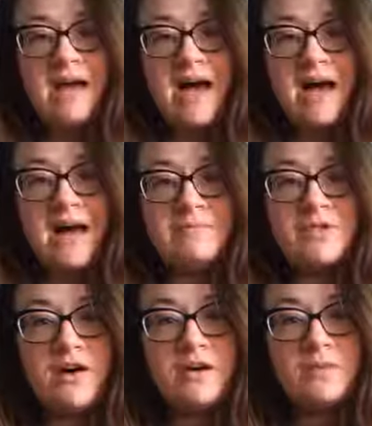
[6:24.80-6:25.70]

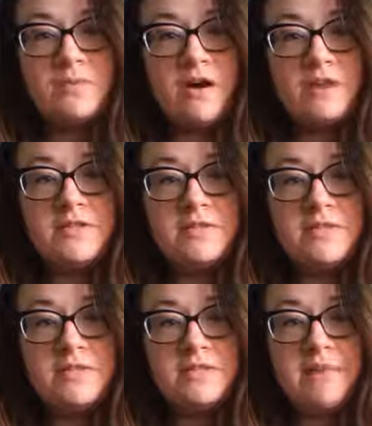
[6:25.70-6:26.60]
Dogs were also
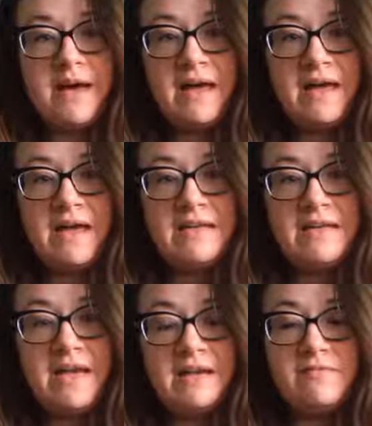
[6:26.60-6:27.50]
used by
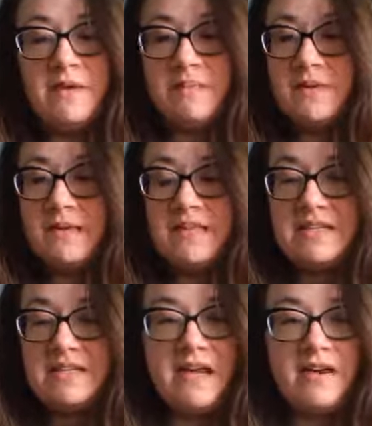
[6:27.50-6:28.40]
Native people in
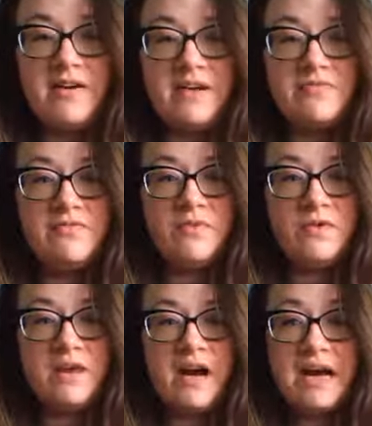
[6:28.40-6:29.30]
this area
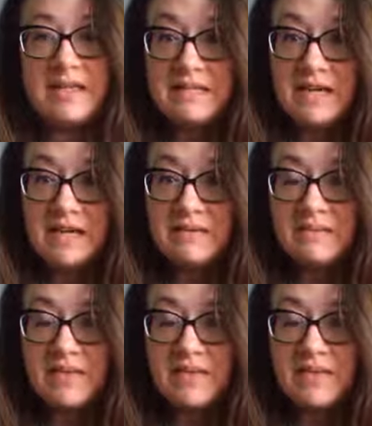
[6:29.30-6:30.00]
for hunting,